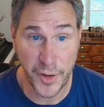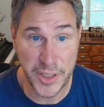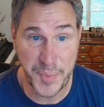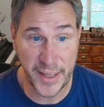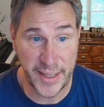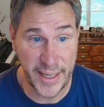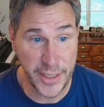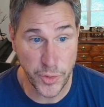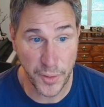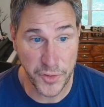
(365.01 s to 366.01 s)
expecting any
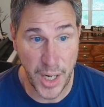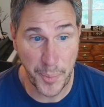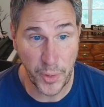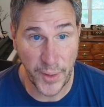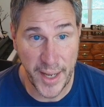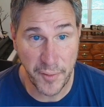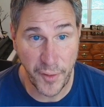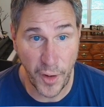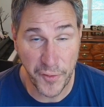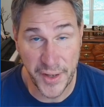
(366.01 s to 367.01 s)
sort of tropical landfall for